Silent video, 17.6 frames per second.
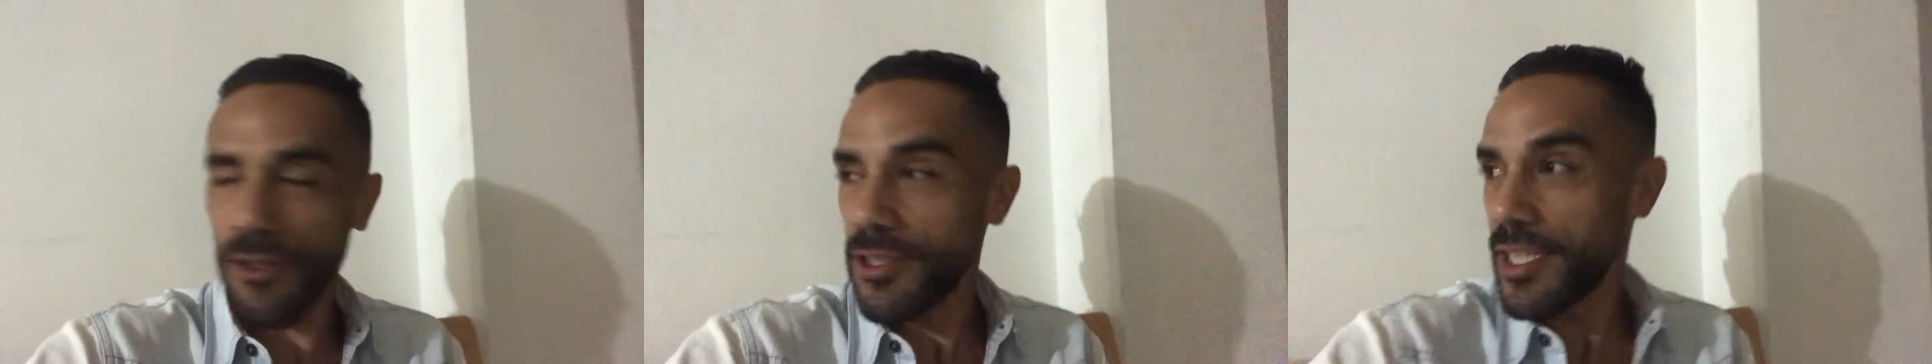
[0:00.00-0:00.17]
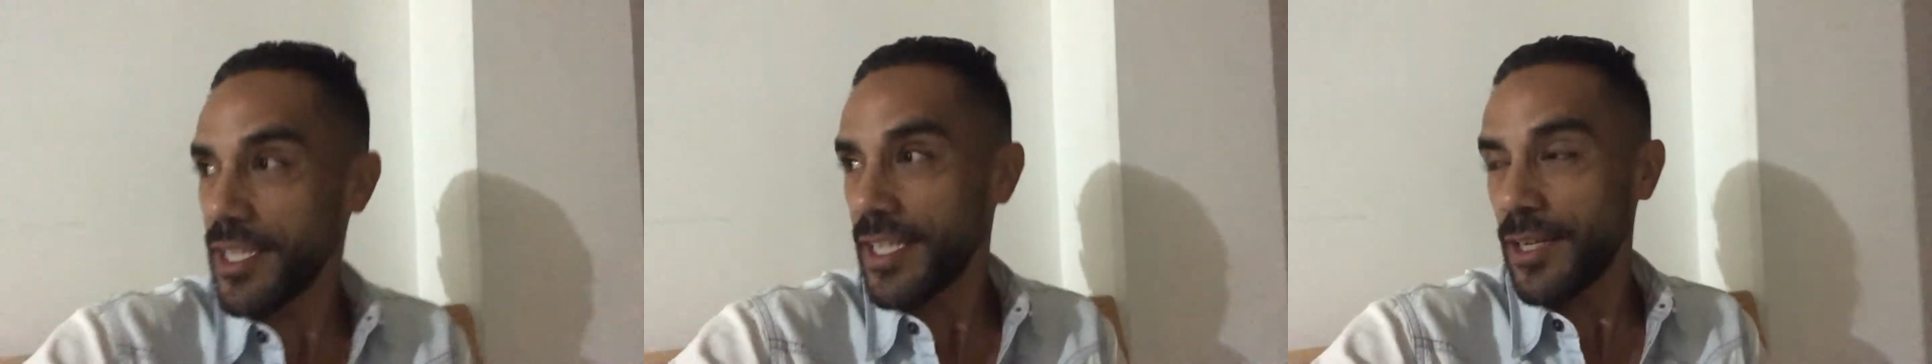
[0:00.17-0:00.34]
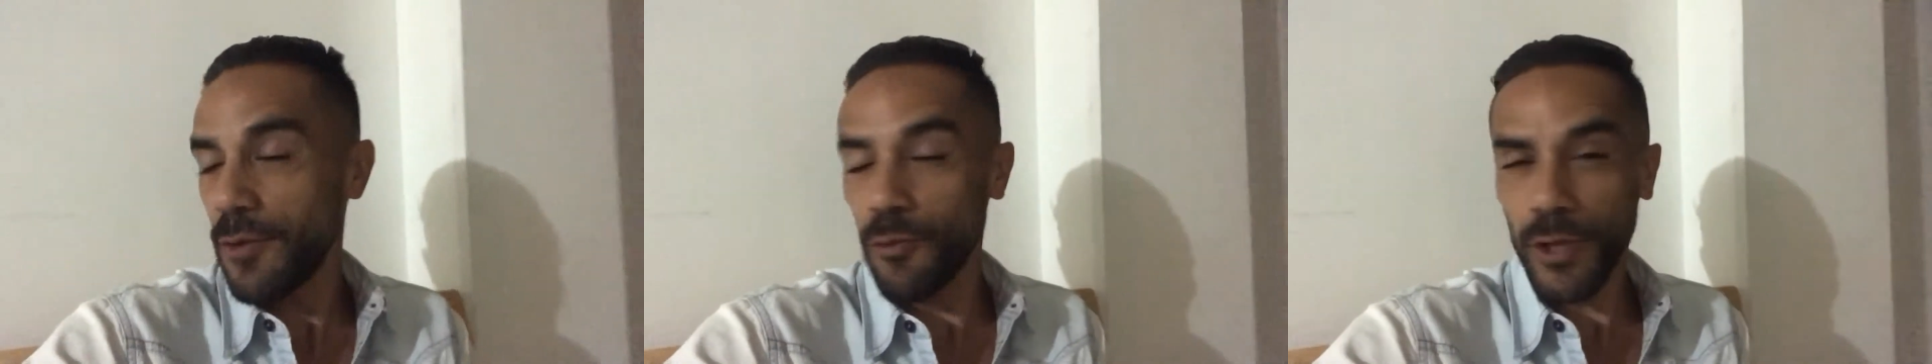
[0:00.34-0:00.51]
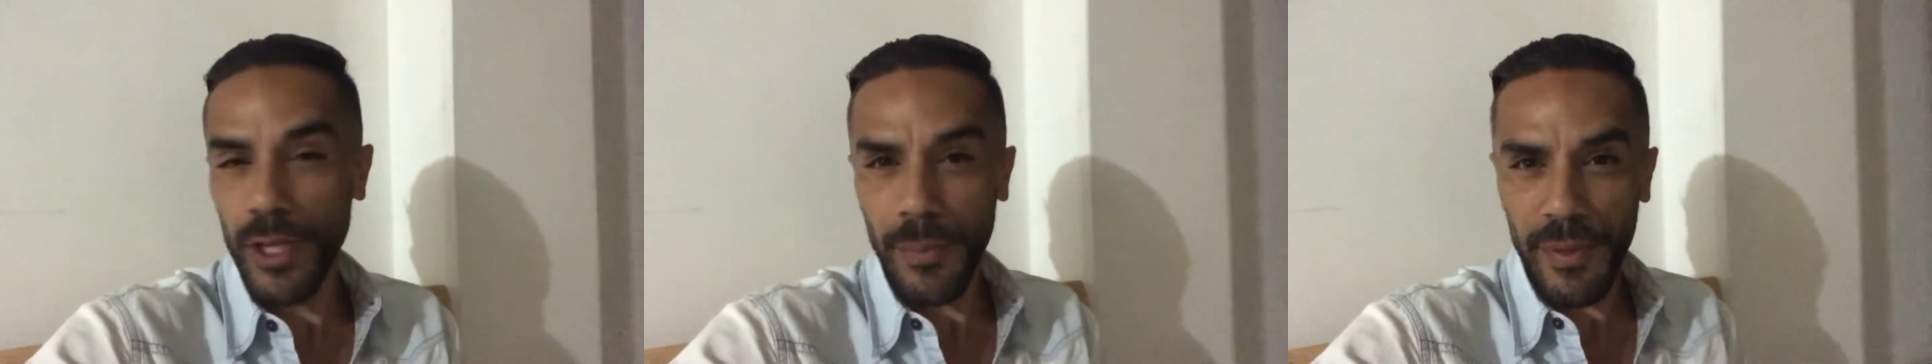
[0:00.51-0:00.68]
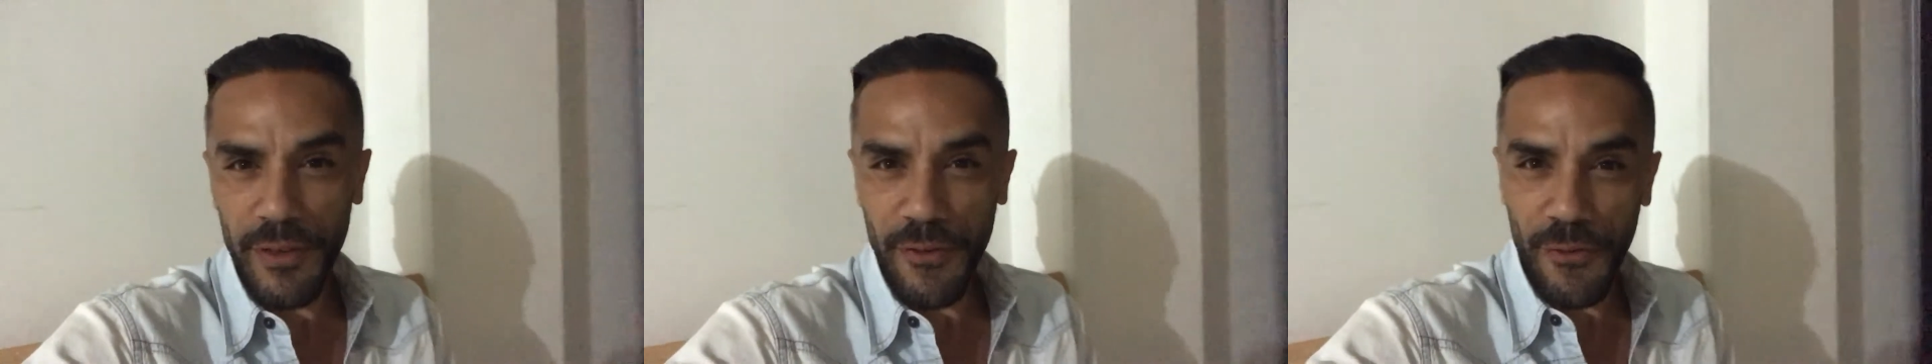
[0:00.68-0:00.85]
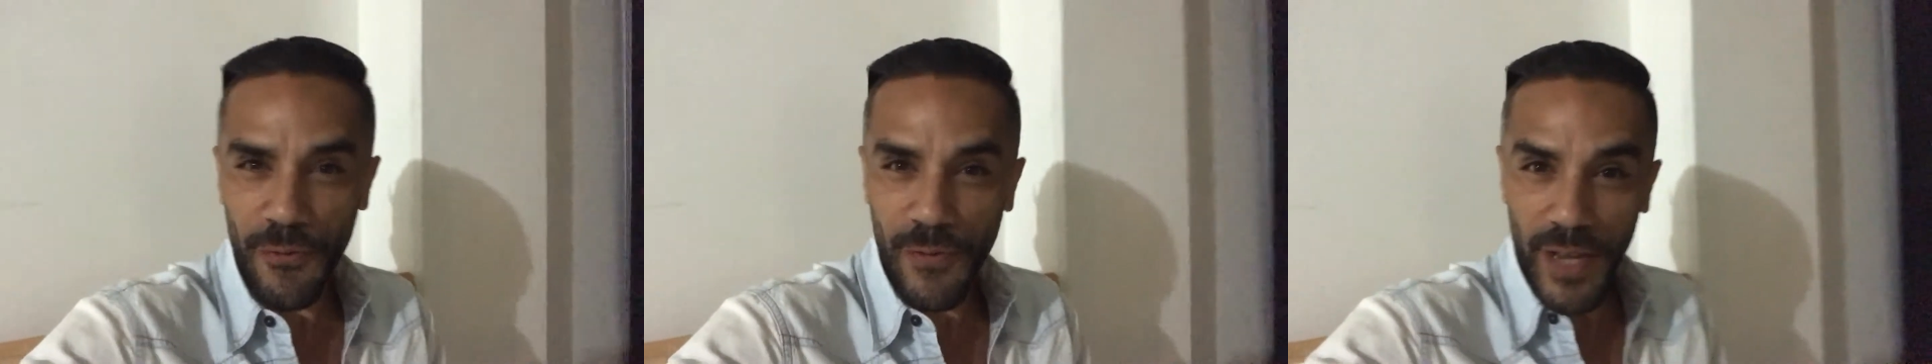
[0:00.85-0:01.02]
I was thinking it wouldn't
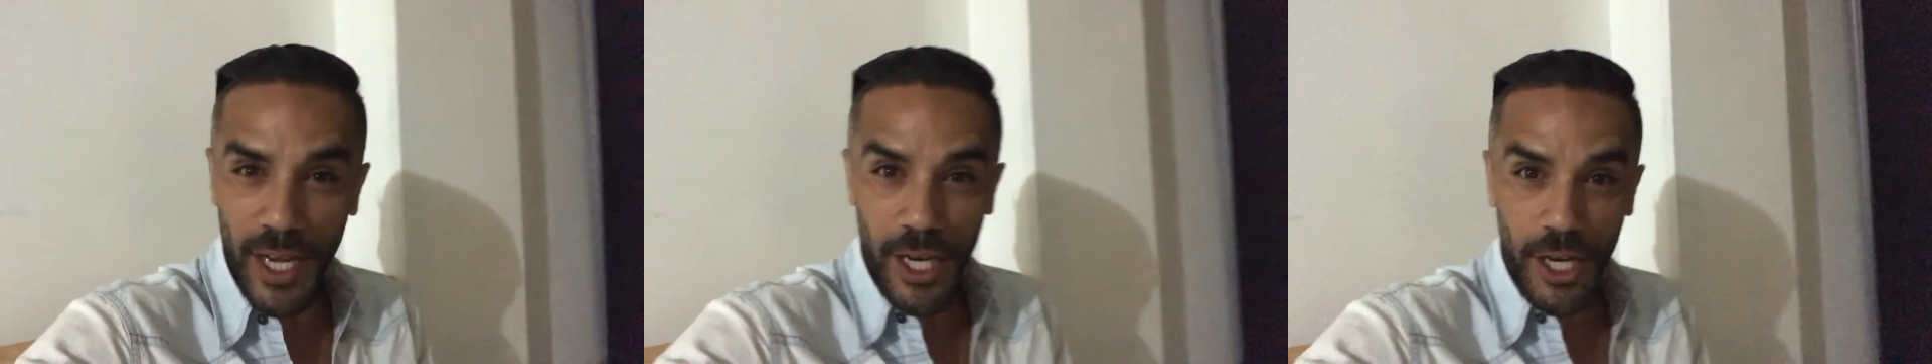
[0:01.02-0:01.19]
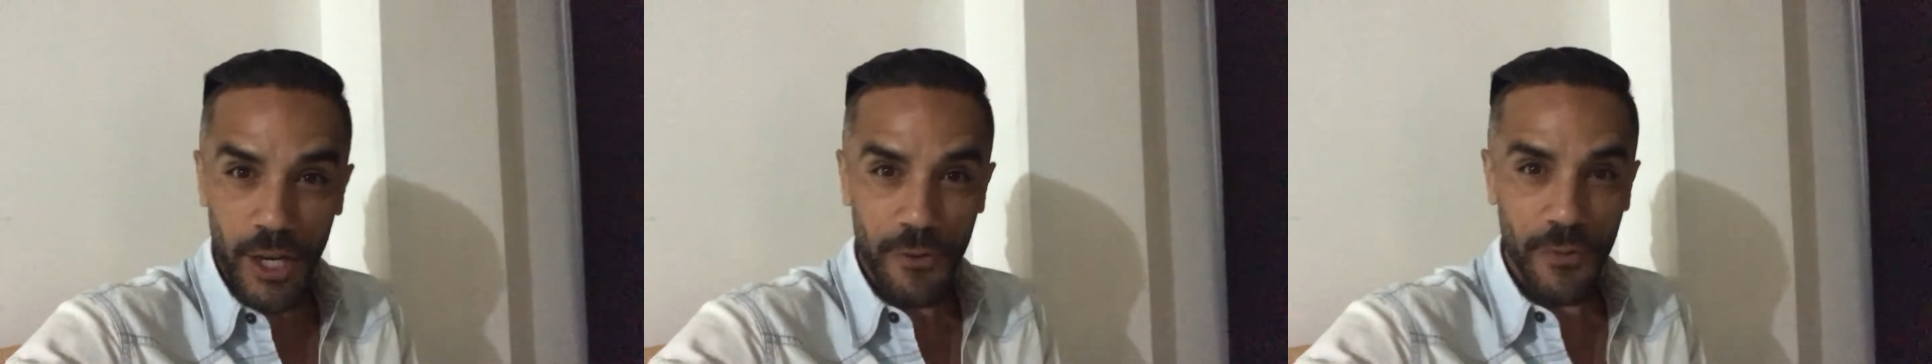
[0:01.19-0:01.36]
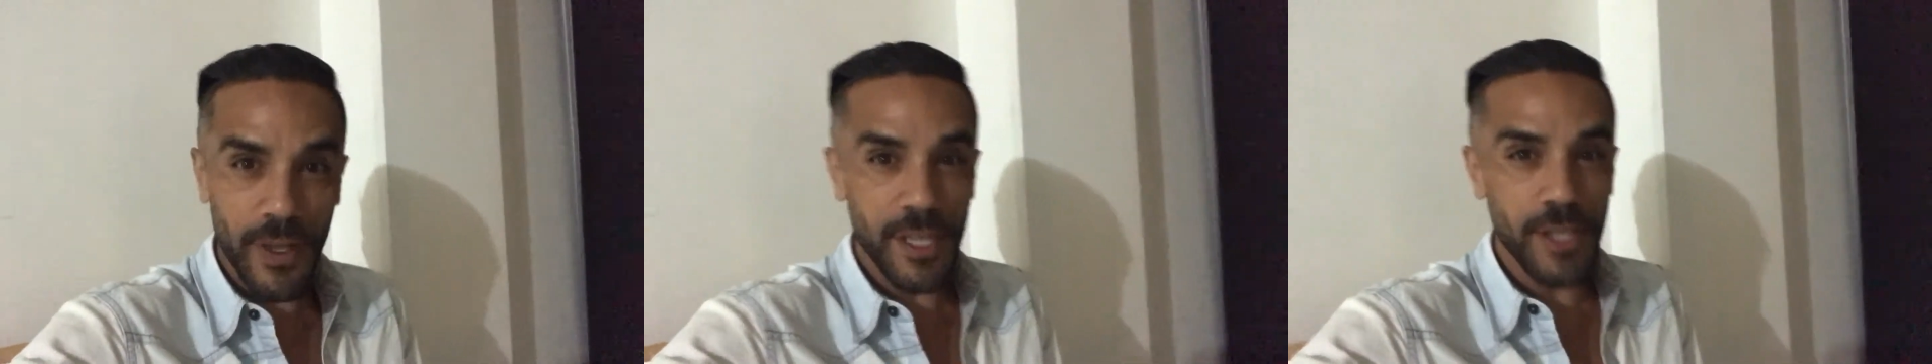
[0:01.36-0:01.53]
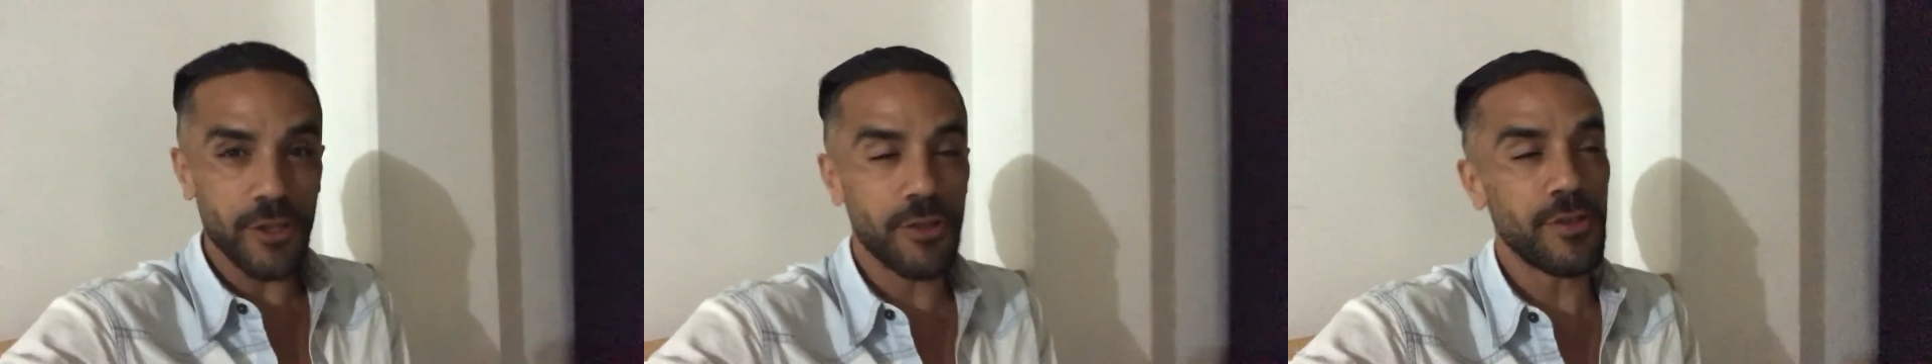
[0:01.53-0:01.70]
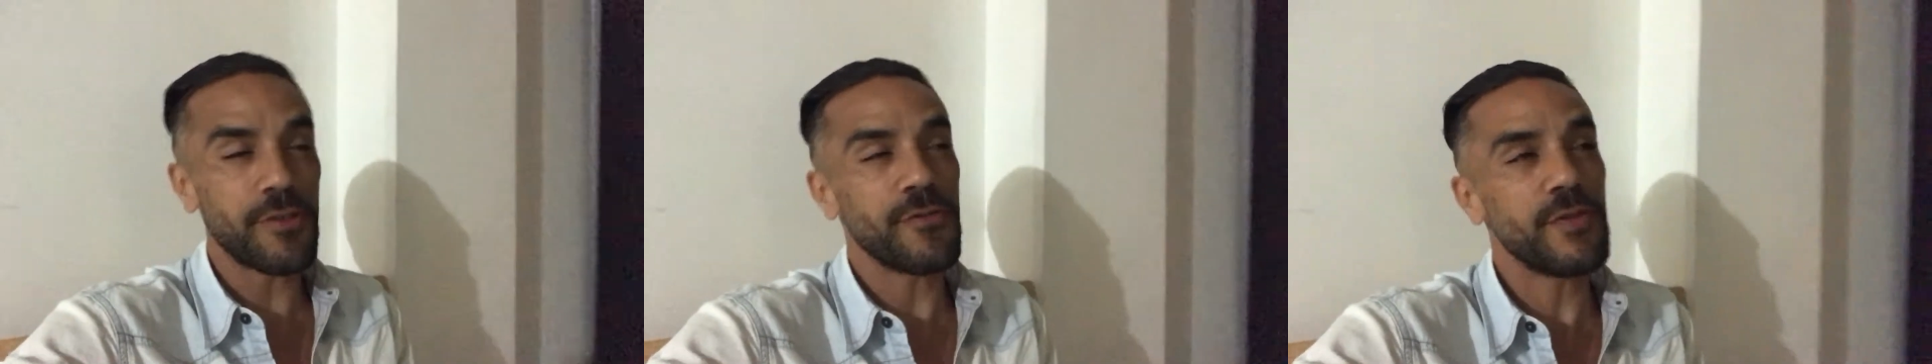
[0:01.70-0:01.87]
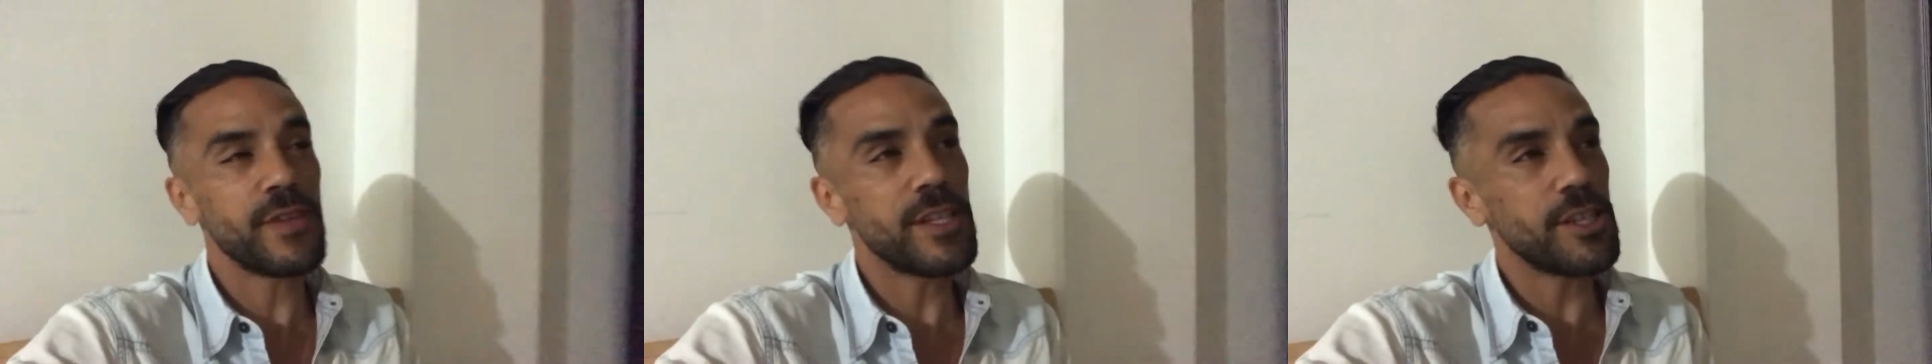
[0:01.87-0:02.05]
be fair if I didn't
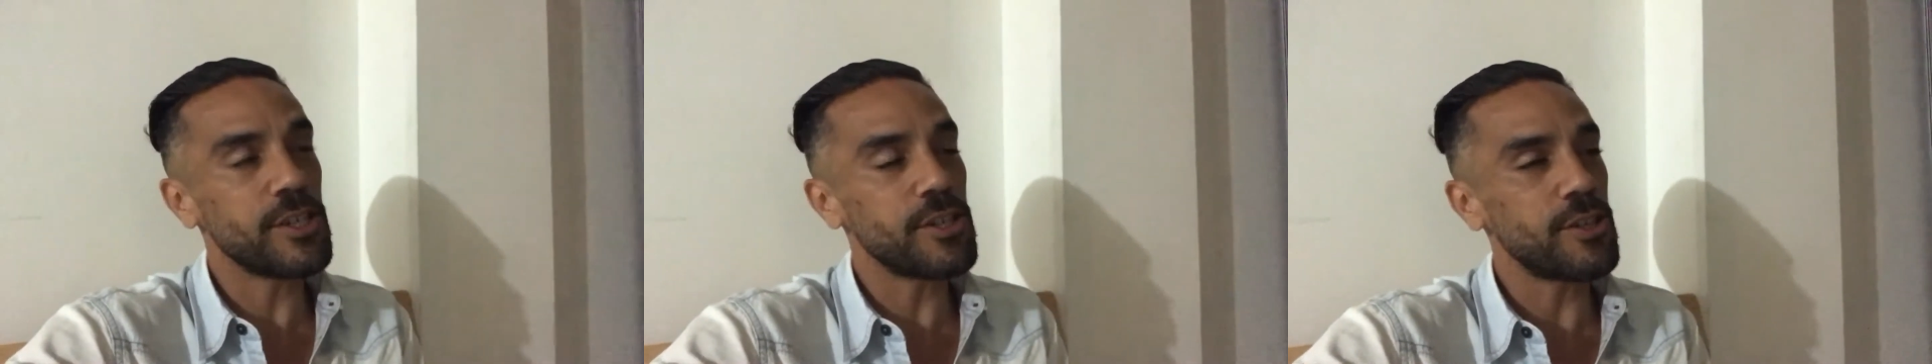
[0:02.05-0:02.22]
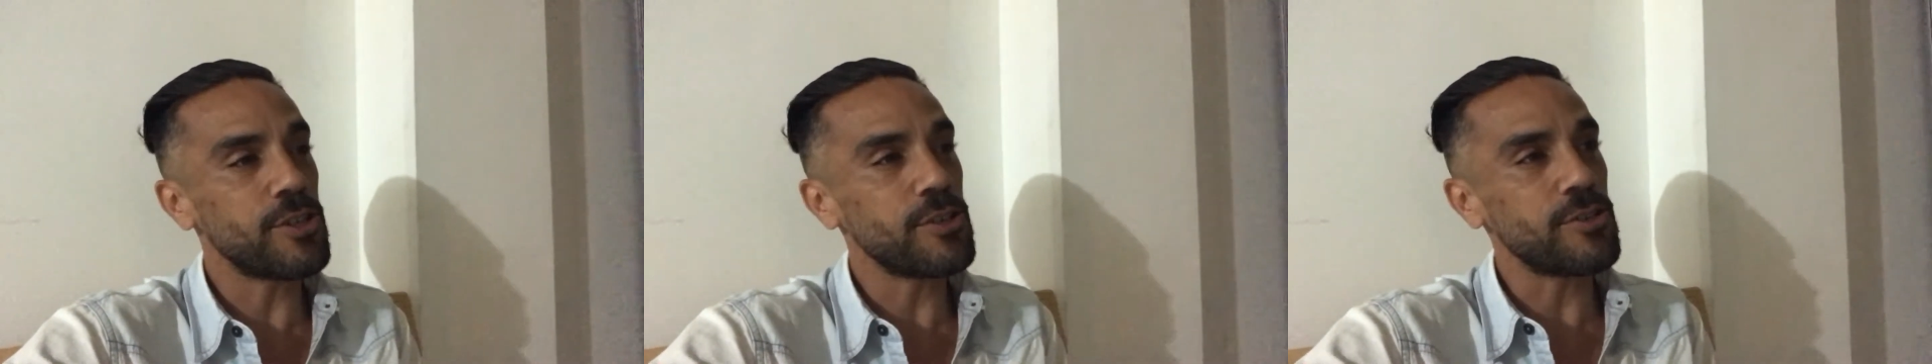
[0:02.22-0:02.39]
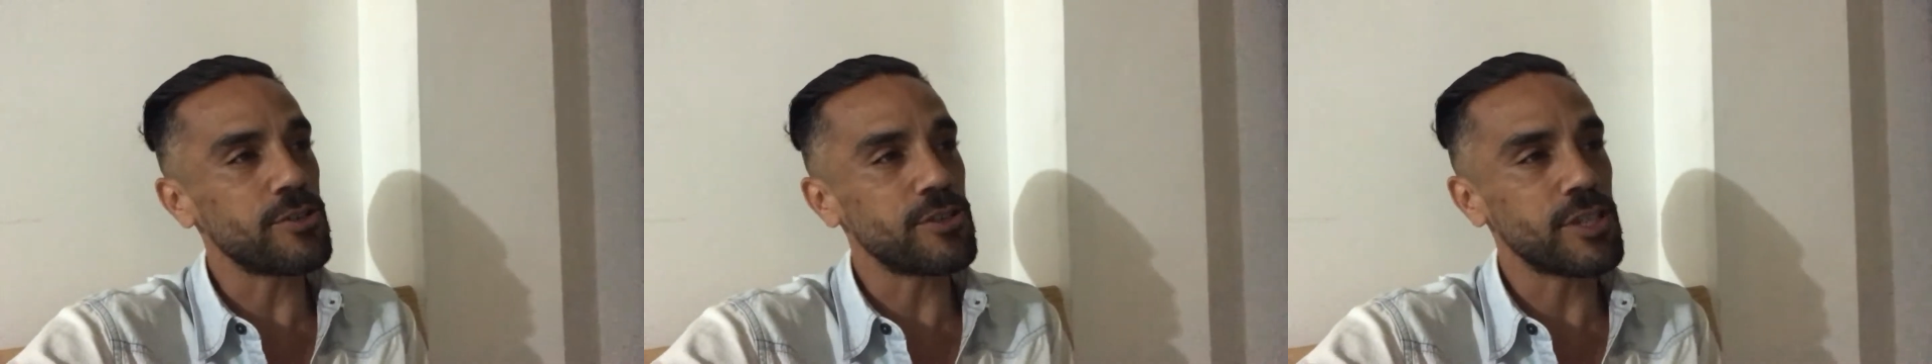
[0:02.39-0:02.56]
shoot a video